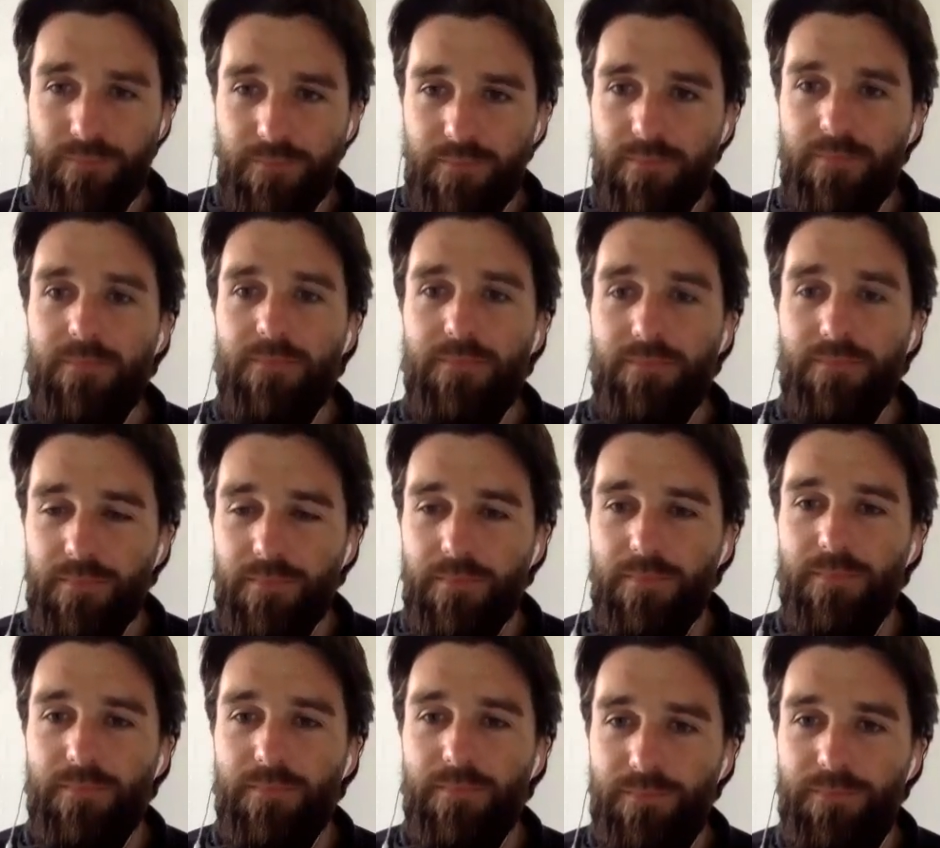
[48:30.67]

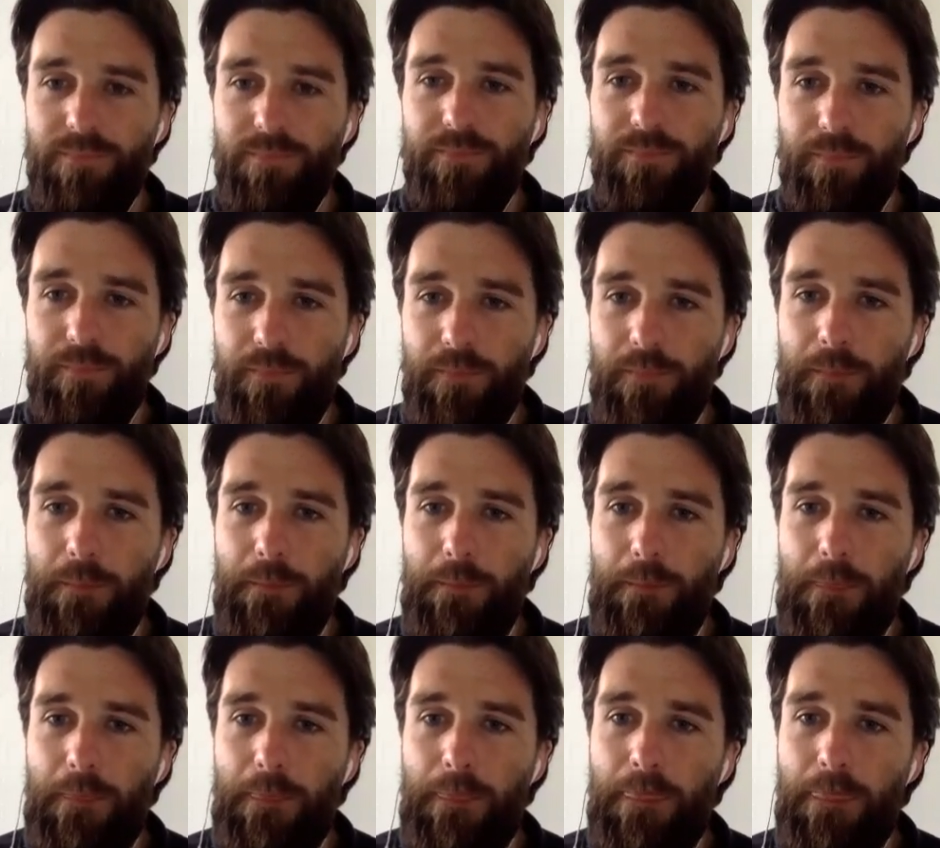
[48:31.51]

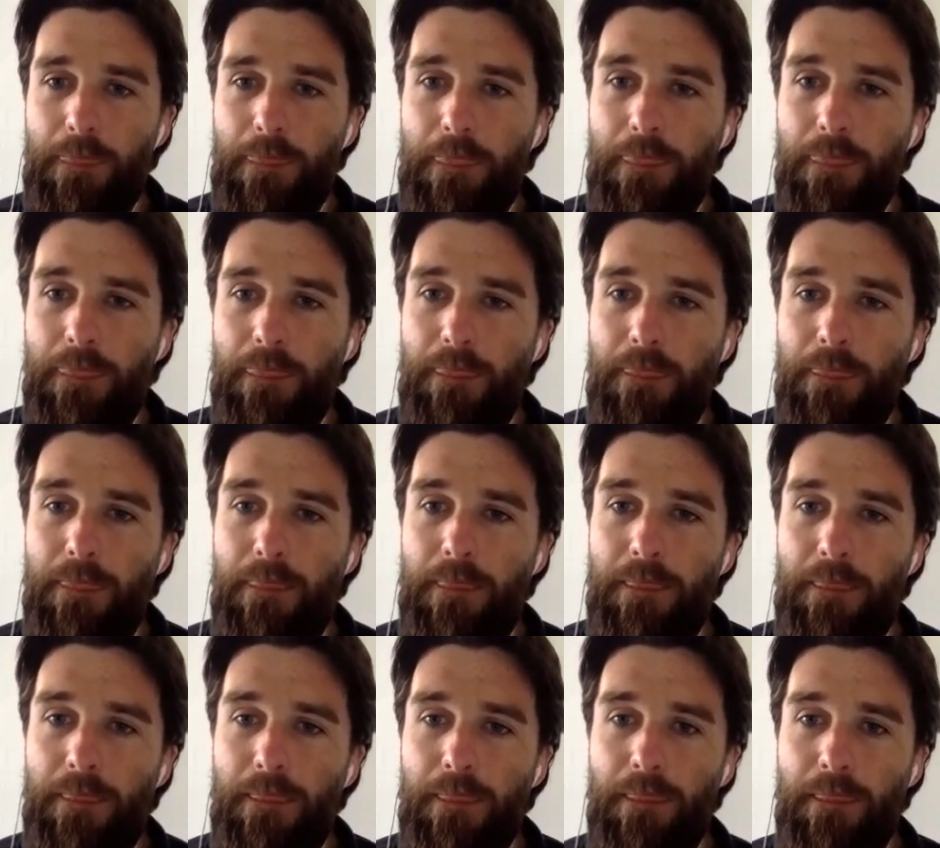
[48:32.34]

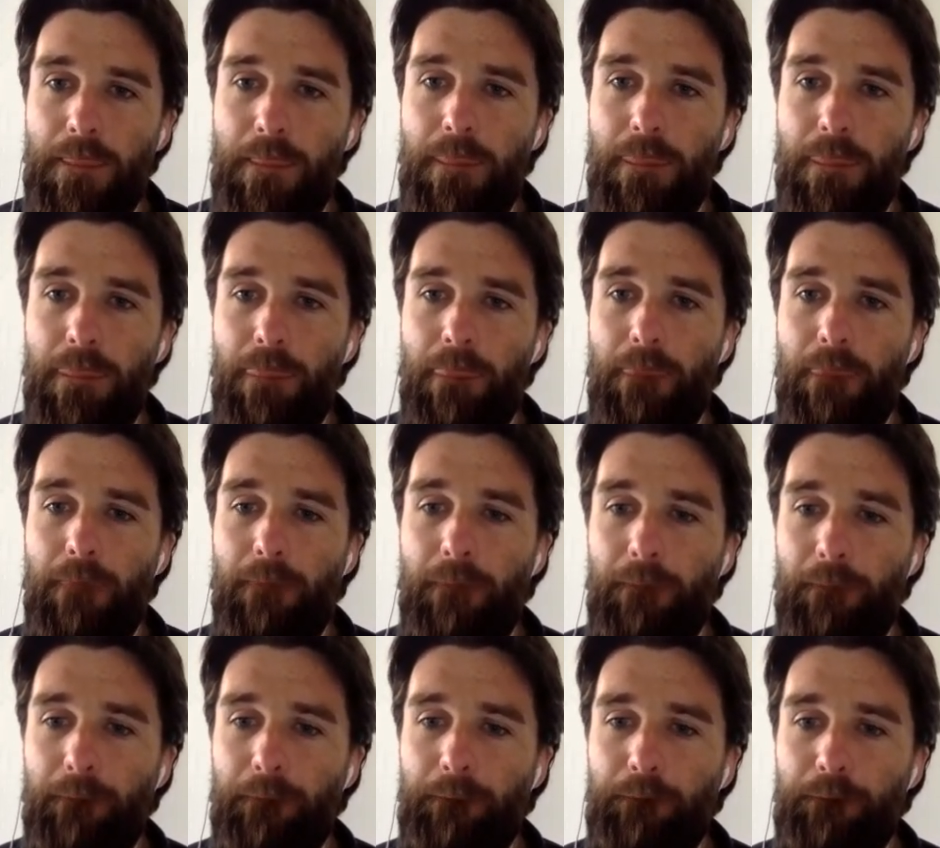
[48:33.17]

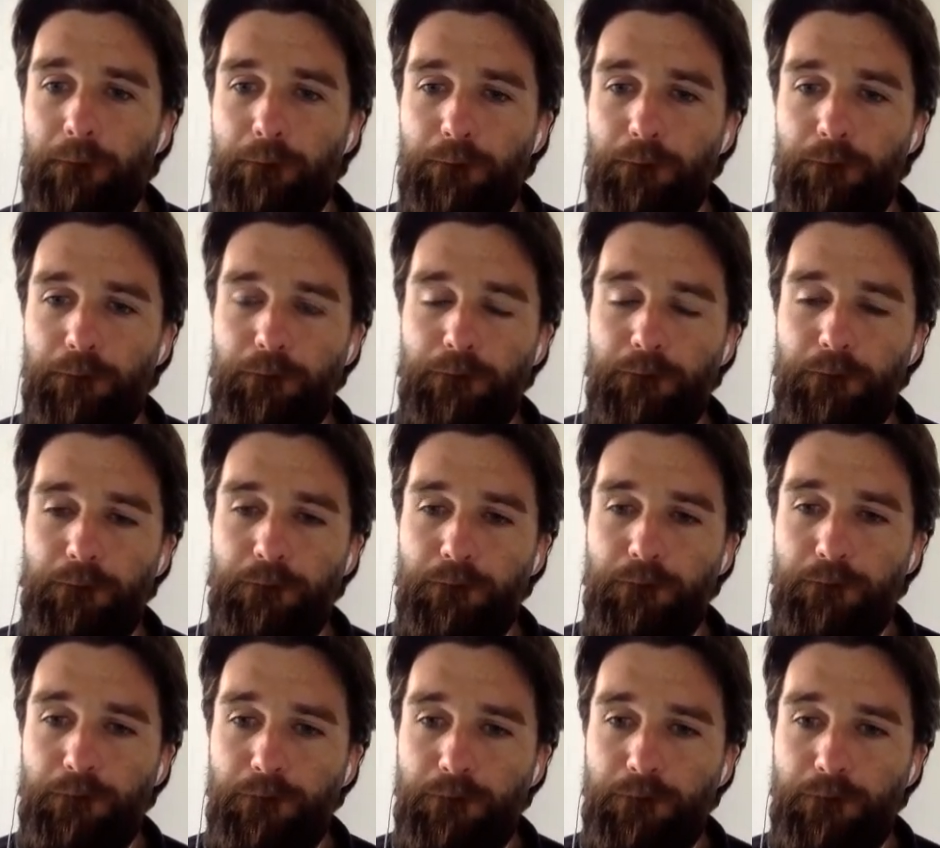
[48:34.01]
No words are spoken by the person on screen.